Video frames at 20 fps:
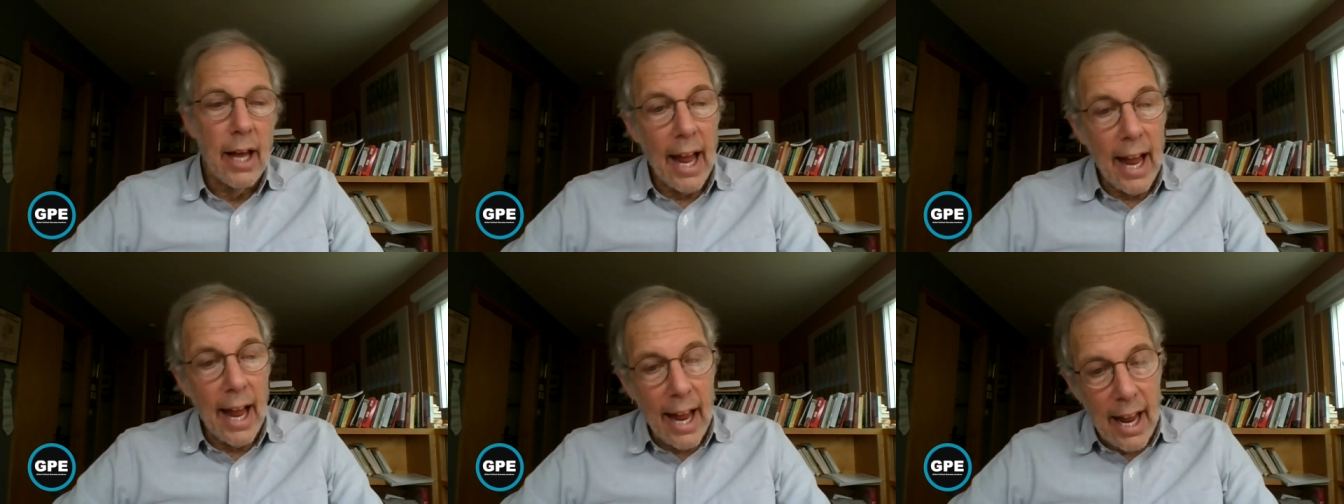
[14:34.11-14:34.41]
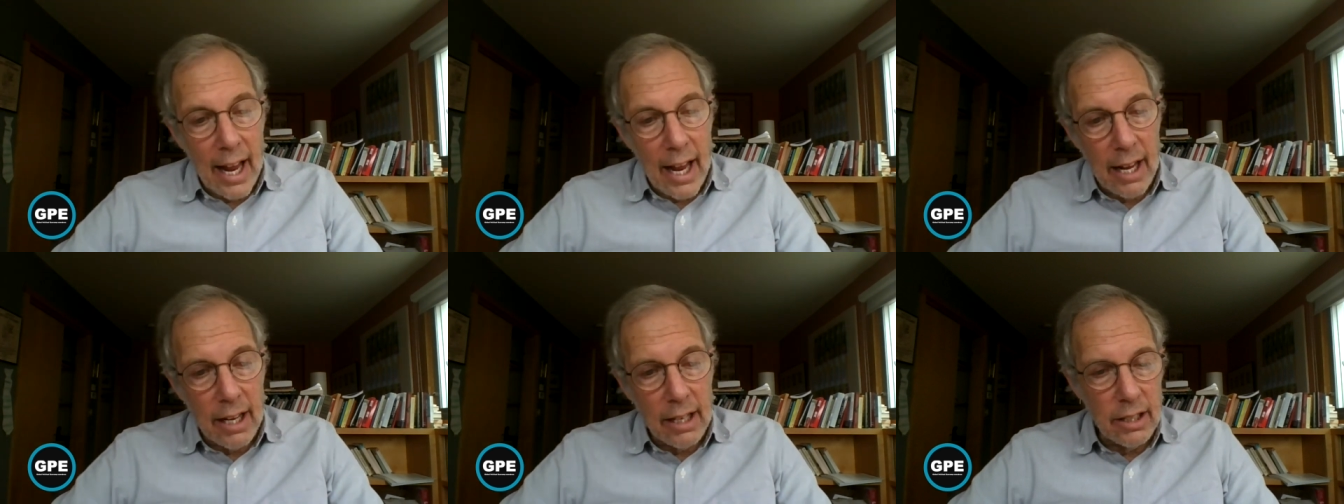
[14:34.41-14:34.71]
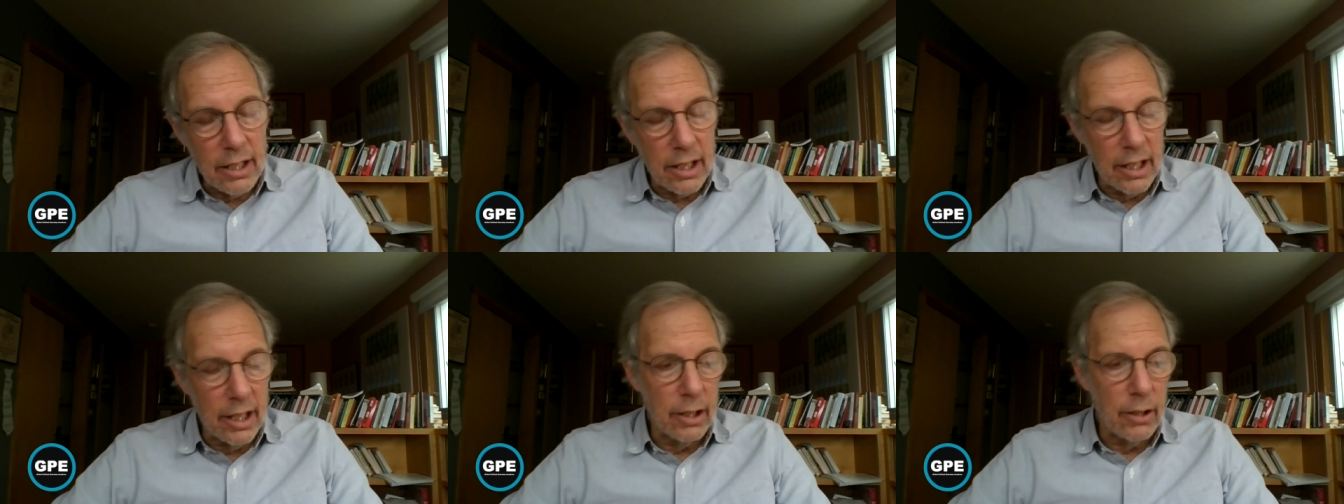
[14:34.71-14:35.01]

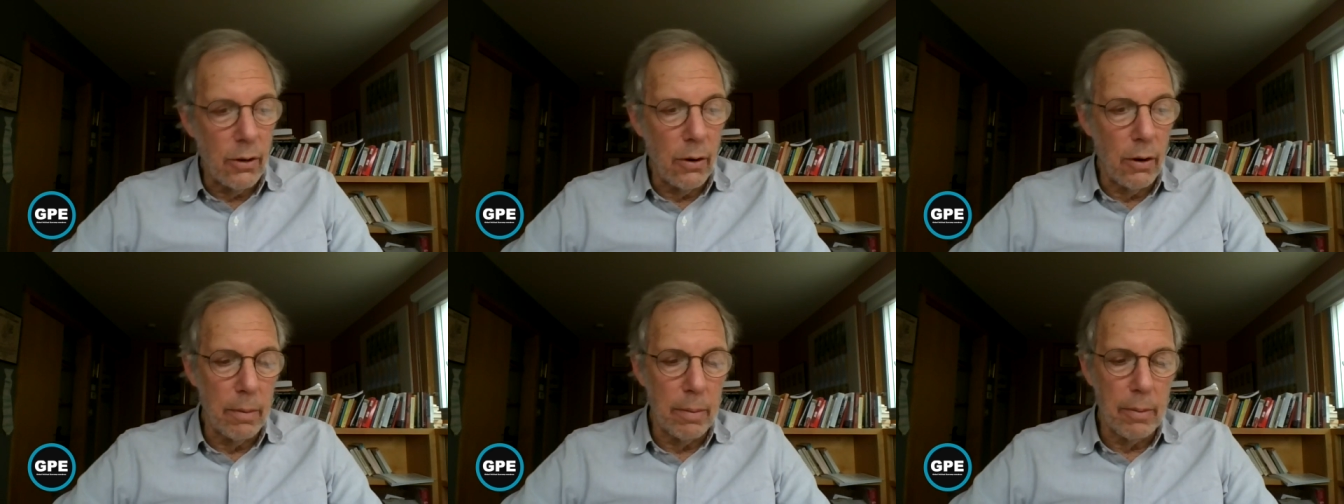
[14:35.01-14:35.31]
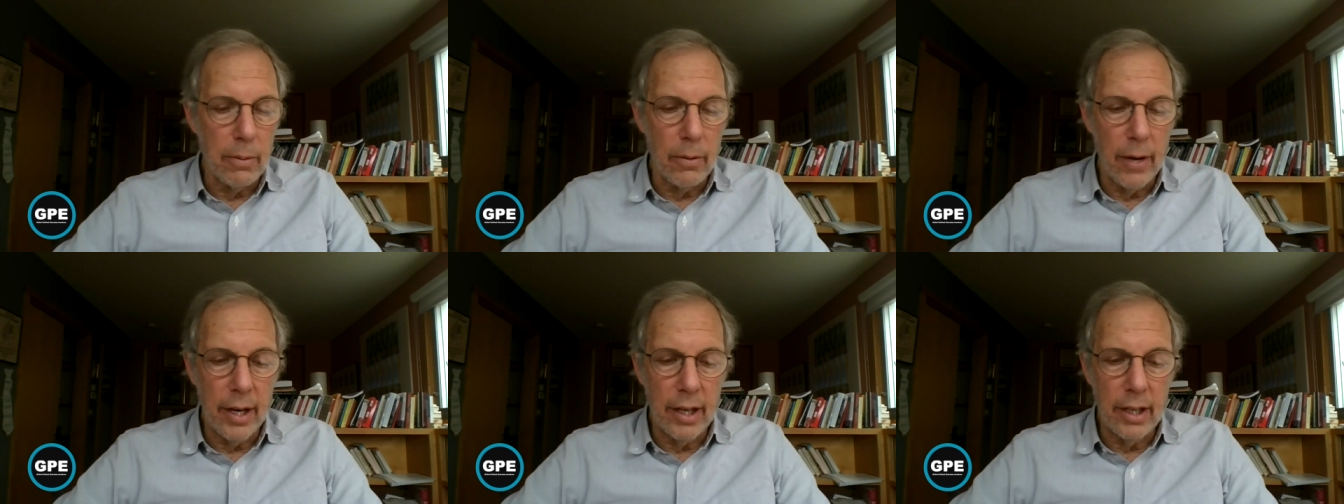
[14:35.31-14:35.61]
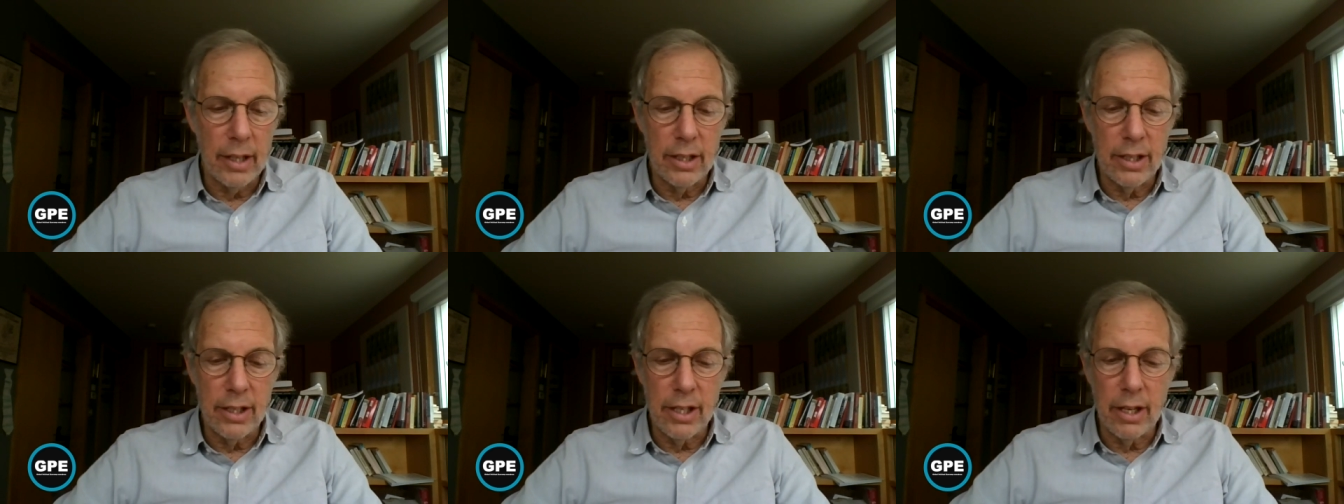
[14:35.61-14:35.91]
and
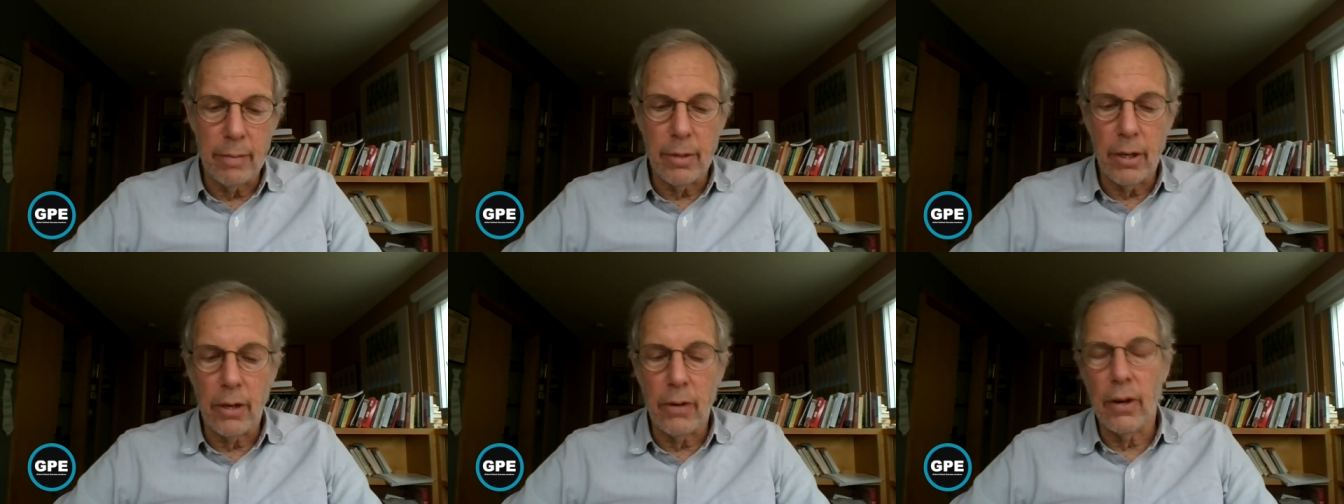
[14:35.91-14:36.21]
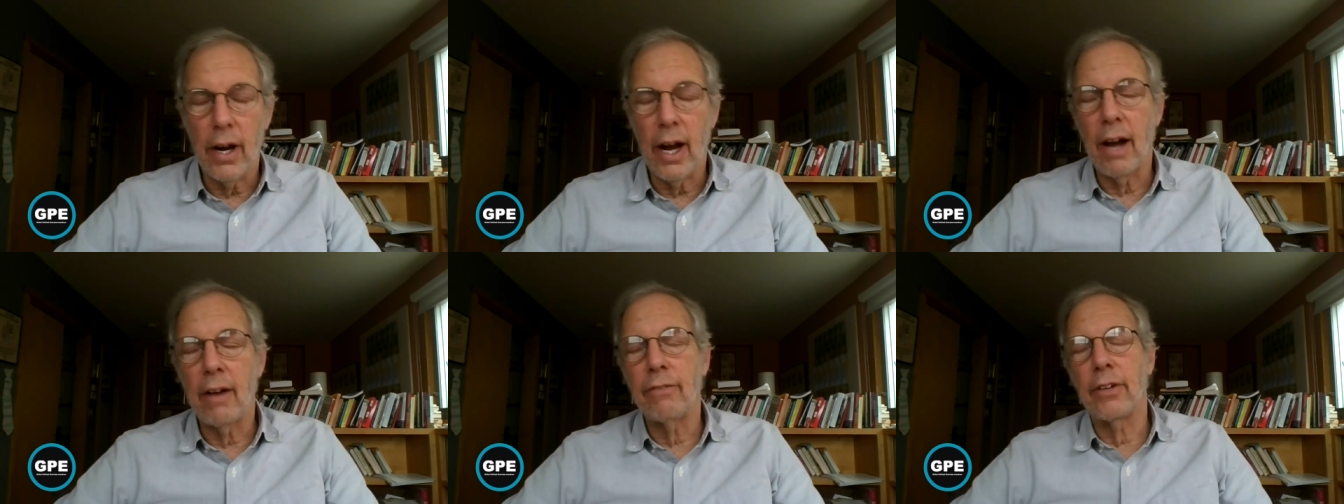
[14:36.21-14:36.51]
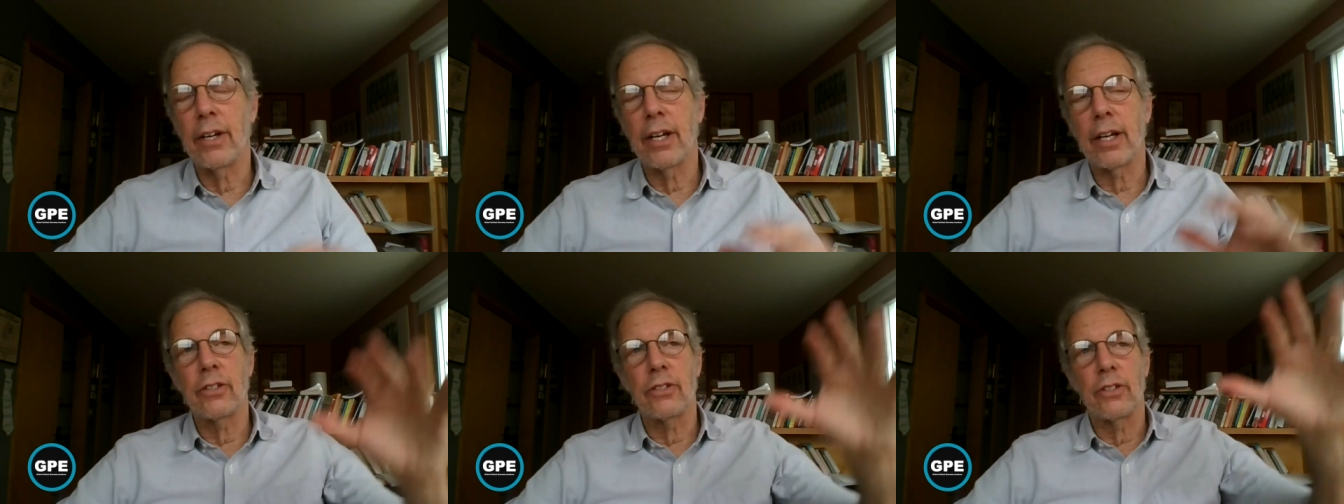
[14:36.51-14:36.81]
incorporate the
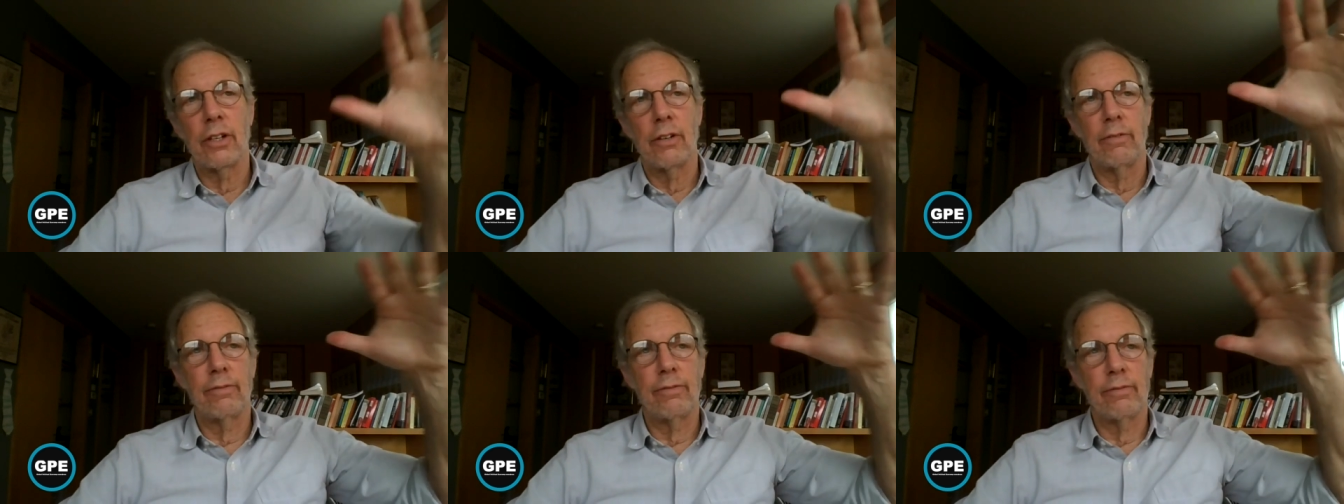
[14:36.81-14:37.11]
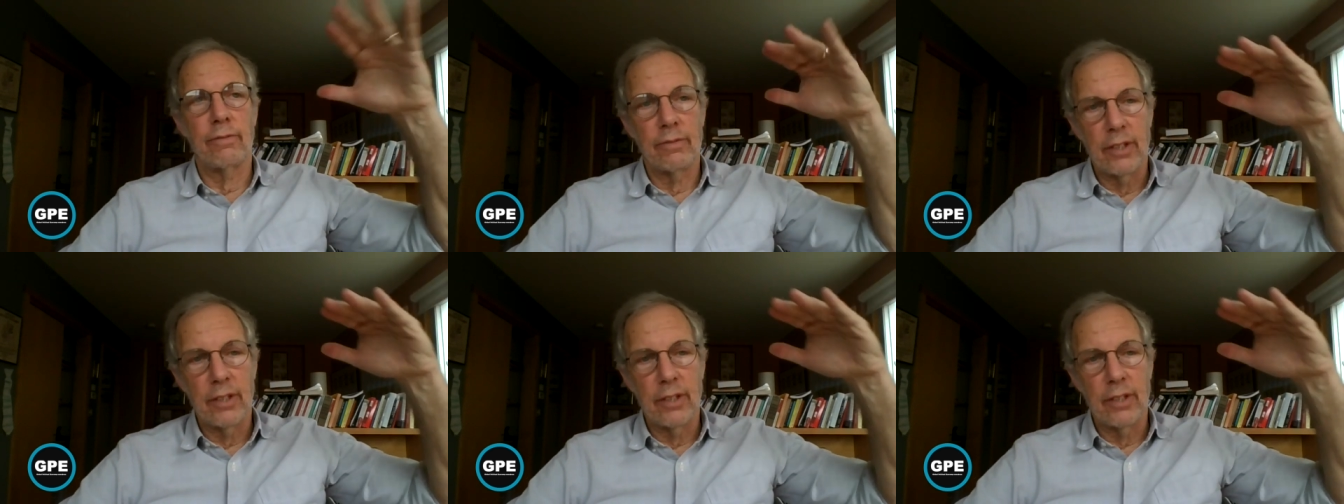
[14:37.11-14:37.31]
demographics of